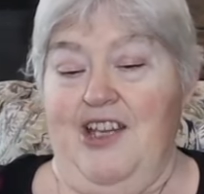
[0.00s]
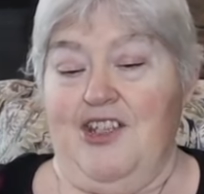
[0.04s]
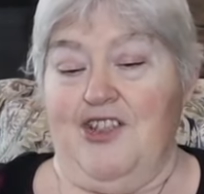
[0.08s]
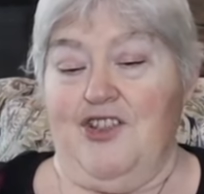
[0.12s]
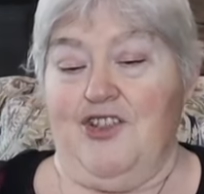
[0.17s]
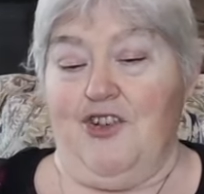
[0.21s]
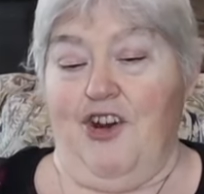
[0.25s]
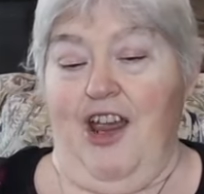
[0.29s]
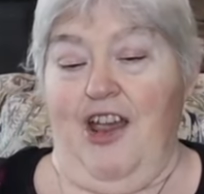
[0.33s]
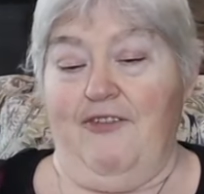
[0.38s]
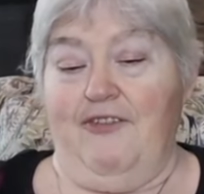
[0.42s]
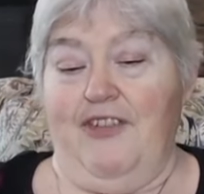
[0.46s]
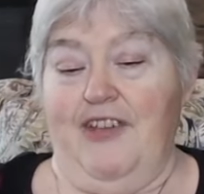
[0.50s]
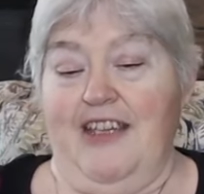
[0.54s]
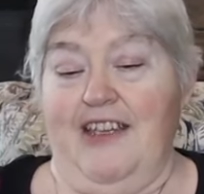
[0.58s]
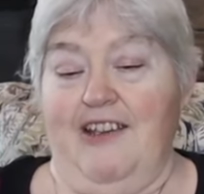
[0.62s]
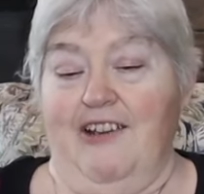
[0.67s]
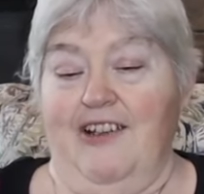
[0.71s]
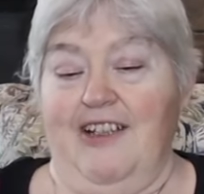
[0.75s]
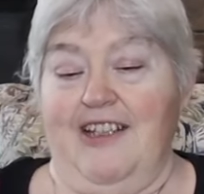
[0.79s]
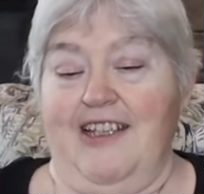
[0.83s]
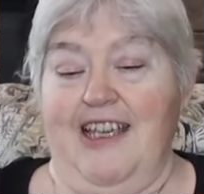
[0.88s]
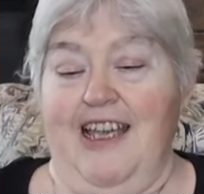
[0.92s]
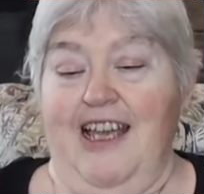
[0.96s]
Traffic
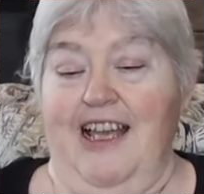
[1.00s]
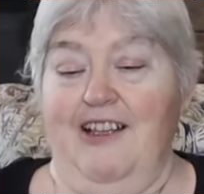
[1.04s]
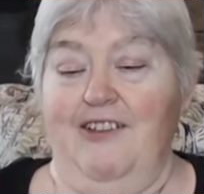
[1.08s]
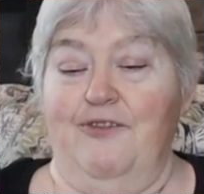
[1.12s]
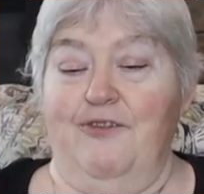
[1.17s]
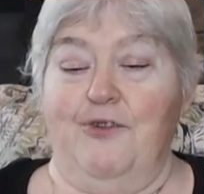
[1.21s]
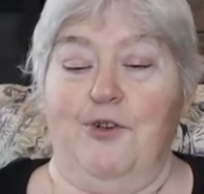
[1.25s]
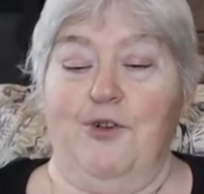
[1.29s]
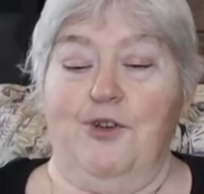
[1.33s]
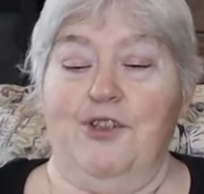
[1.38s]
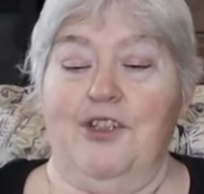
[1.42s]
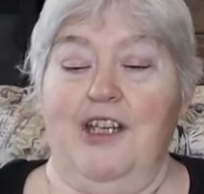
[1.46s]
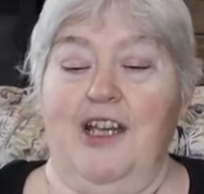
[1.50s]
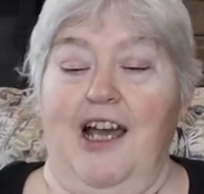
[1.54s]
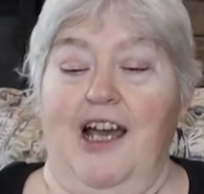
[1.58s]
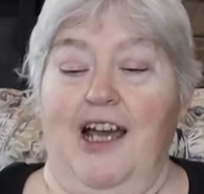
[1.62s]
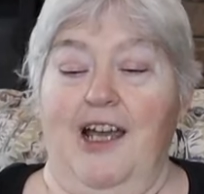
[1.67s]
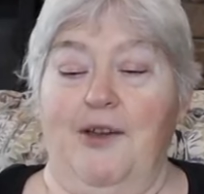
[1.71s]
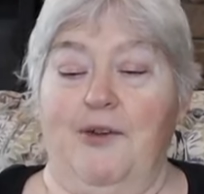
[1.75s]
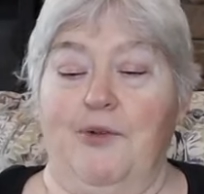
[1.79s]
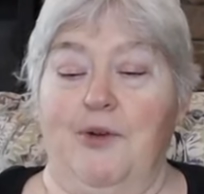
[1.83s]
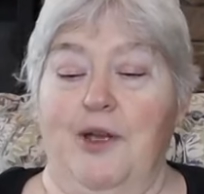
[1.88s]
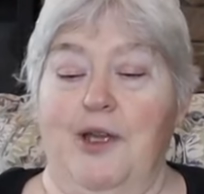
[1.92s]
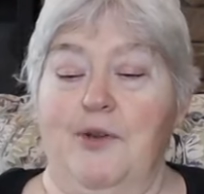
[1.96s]
on a California
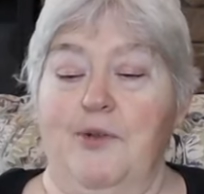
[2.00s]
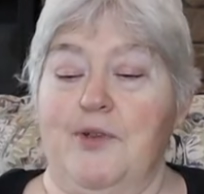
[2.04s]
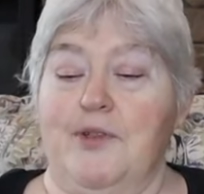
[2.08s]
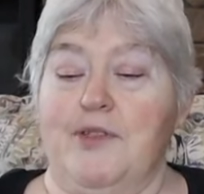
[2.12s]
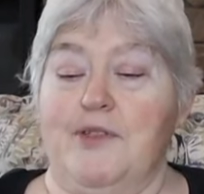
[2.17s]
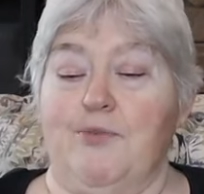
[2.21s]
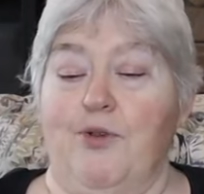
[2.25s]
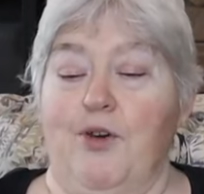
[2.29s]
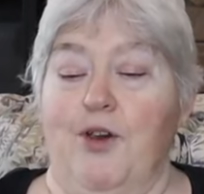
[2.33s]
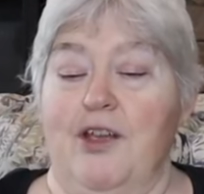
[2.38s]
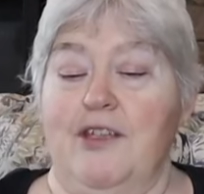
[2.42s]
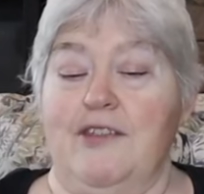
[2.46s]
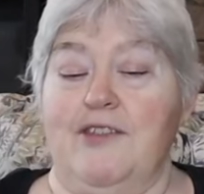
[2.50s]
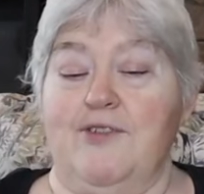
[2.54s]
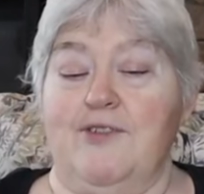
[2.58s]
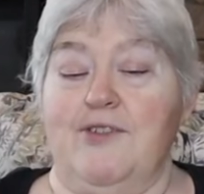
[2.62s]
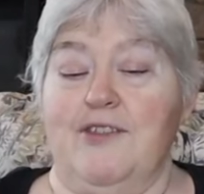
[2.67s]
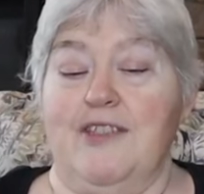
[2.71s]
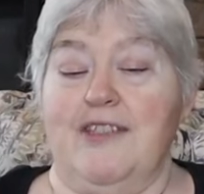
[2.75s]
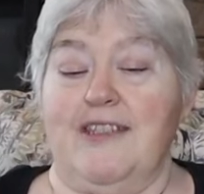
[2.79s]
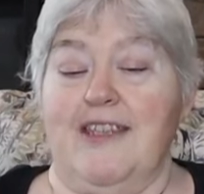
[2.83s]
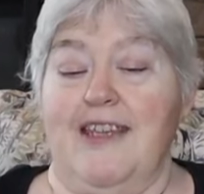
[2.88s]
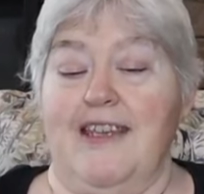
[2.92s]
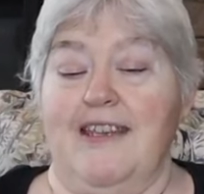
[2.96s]
highway was brought to a
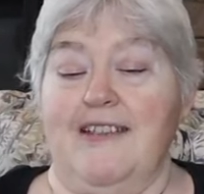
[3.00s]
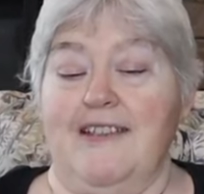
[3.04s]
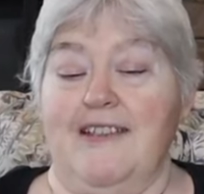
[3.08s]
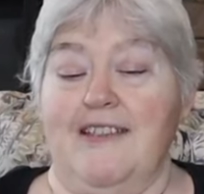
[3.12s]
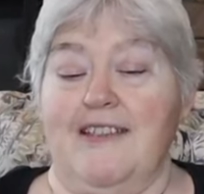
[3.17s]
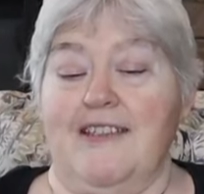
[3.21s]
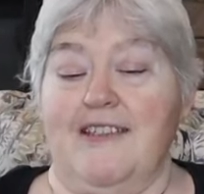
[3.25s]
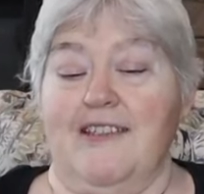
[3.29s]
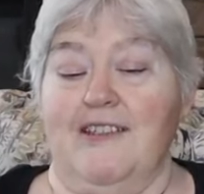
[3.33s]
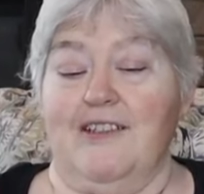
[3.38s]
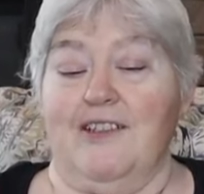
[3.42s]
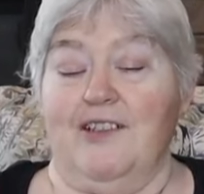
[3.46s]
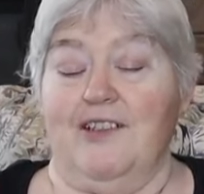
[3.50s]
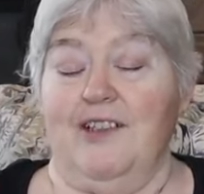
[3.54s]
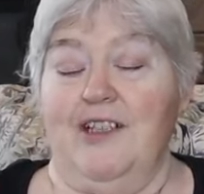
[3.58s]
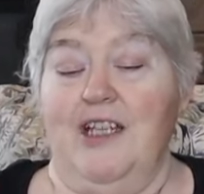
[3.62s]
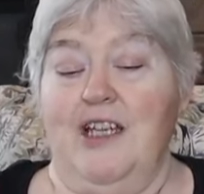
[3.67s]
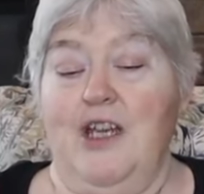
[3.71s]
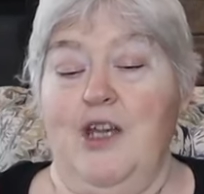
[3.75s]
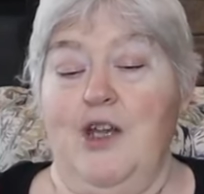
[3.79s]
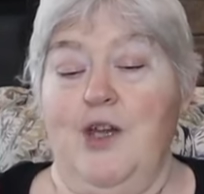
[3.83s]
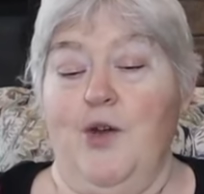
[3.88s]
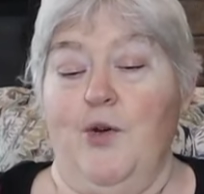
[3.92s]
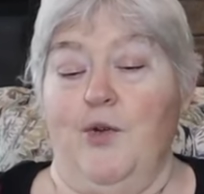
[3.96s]
standstill
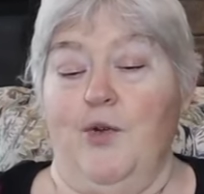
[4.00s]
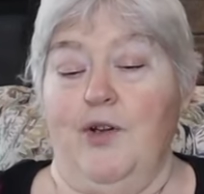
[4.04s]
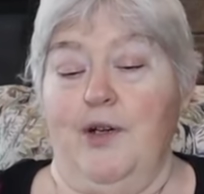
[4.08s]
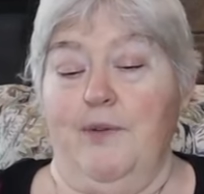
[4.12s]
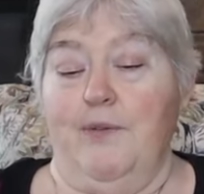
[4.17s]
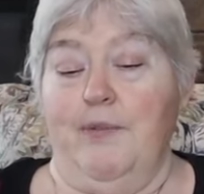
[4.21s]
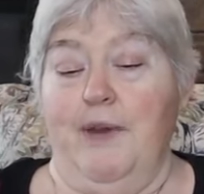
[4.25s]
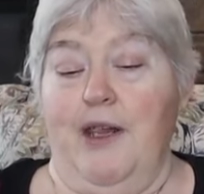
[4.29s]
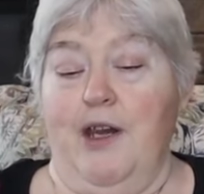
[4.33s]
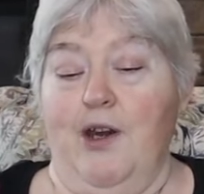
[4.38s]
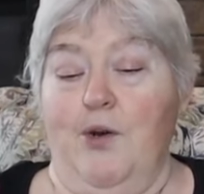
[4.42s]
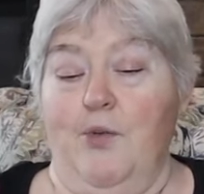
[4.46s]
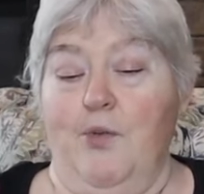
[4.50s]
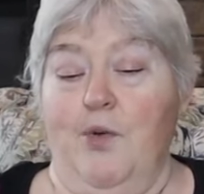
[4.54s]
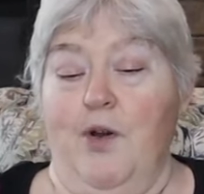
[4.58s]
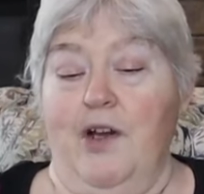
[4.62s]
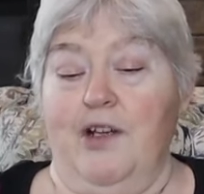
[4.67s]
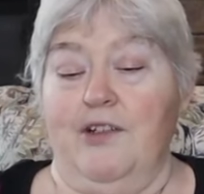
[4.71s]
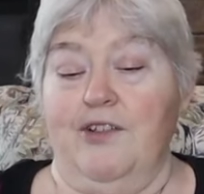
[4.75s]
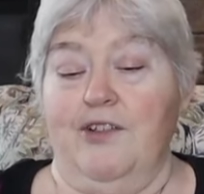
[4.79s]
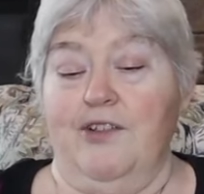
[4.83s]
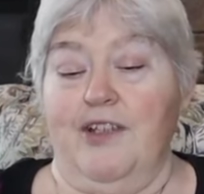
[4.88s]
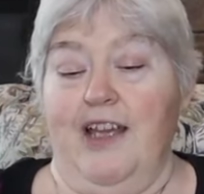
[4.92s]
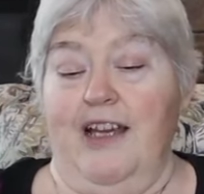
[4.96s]
when a bear
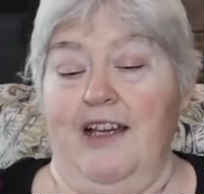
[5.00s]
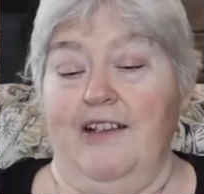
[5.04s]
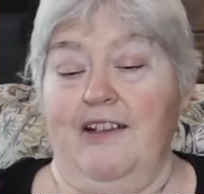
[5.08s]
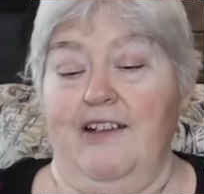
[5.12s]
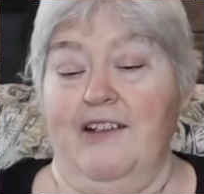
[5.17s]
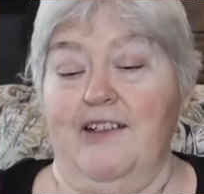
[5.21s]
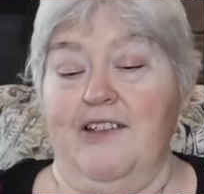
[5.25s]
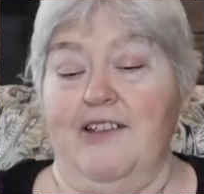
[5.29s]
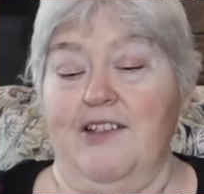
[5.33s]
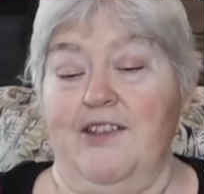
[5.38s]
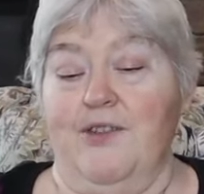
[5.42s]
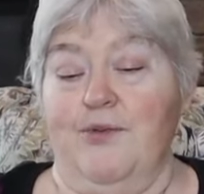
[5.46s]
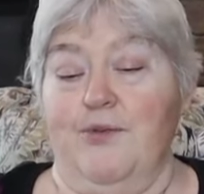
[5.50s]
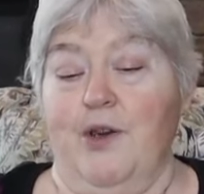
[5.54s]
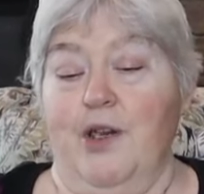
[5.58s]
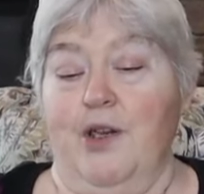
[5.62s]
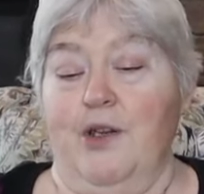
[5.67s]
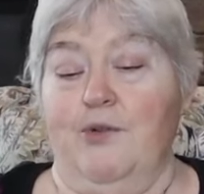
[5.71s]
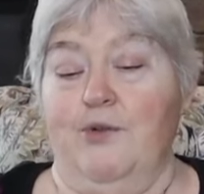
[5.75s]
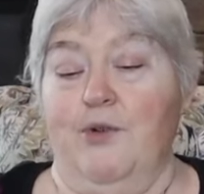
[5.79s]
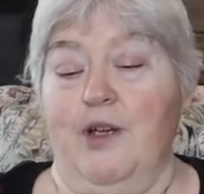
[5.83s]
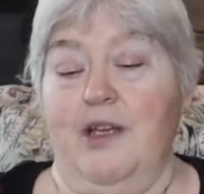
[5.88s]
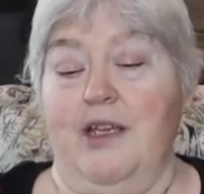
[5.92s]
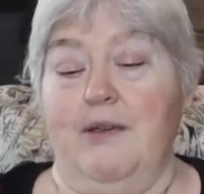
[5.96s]
wandered out onto the
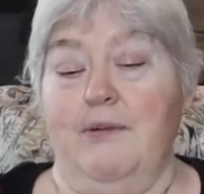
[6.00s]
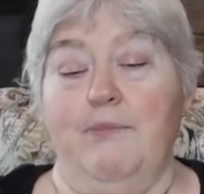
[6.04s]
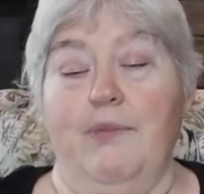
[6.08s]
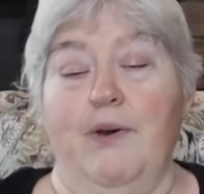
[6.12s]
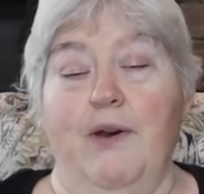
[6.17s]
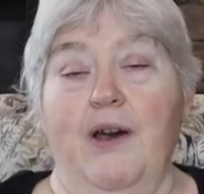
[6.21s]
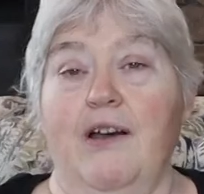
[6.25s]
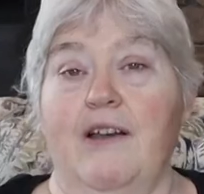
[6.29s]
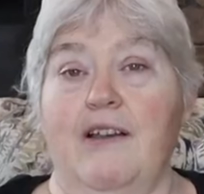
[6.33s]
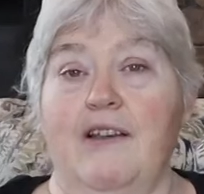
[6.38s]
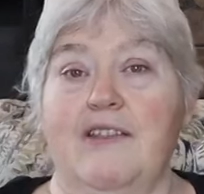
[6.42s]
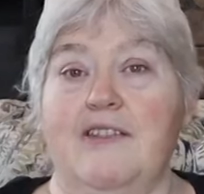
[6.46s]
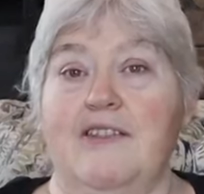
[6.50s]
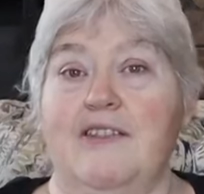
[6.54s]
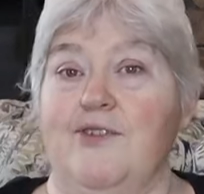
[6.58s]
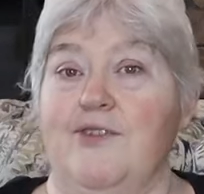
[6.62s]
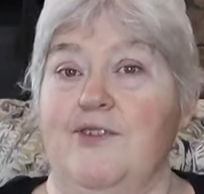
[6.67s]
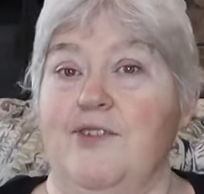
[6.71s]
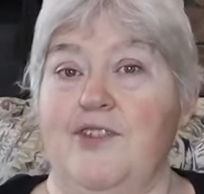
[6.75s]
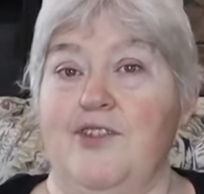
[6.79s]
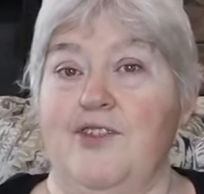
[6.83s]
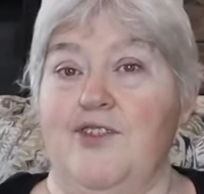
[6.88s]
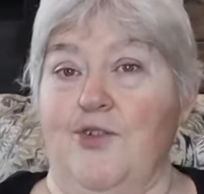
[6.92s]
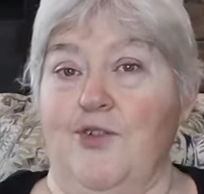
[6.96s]
roadway and paused to
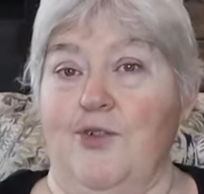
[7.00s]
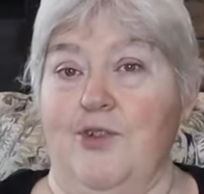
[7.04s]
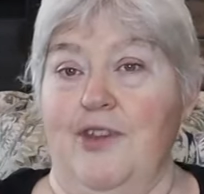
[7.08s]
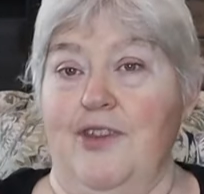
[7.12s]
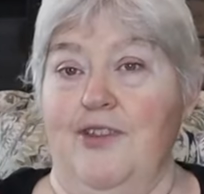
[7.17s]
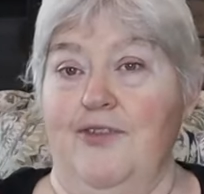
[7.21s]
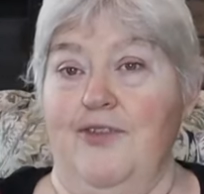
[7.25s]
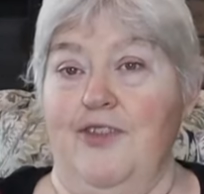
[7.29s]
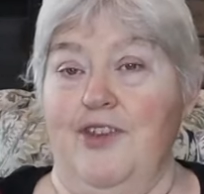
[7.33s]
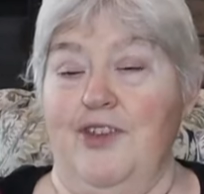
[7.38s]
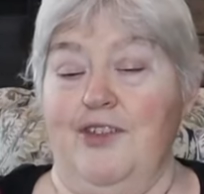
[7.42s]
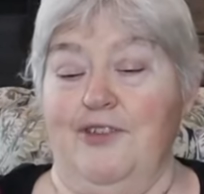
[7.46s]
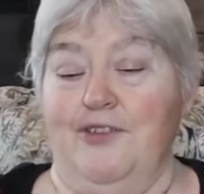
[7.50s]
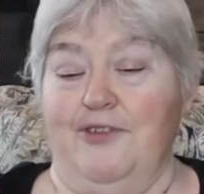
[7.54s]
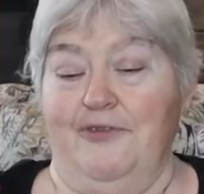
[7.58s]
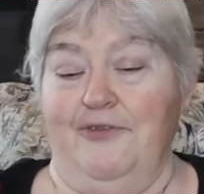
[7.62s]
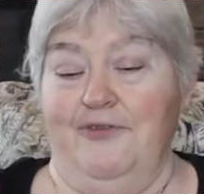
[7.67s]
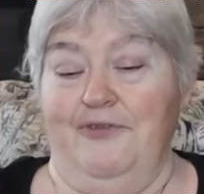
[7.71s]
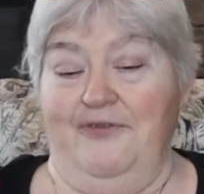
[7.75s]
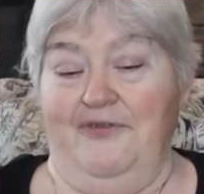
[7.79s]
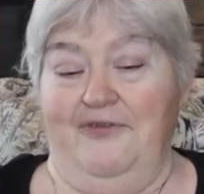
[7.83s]
enjoy the view.